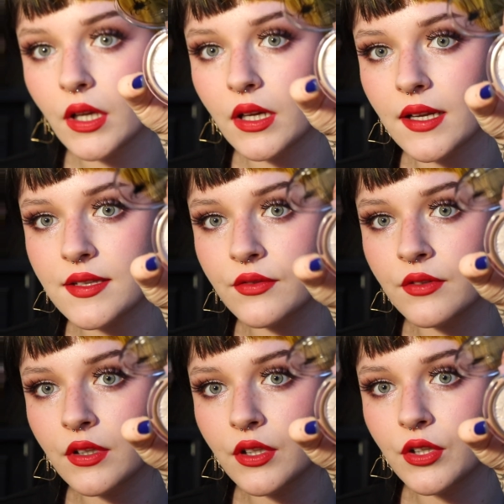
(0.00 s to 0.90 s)
It has a
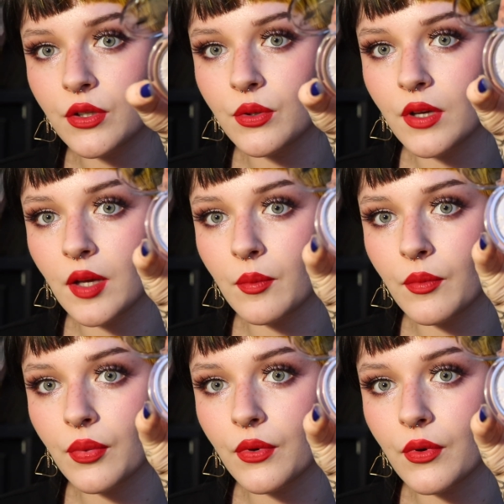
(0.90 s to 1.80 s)
really cute
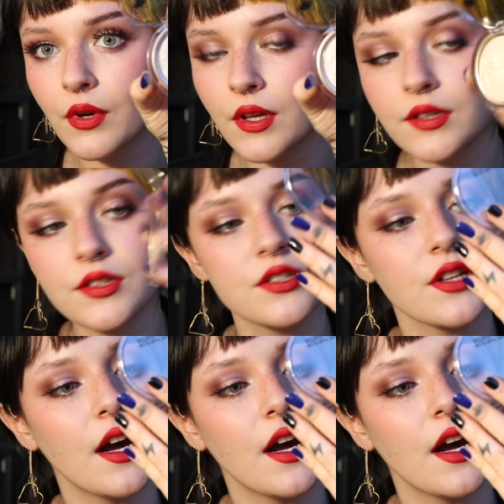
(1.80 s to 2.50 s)
imprint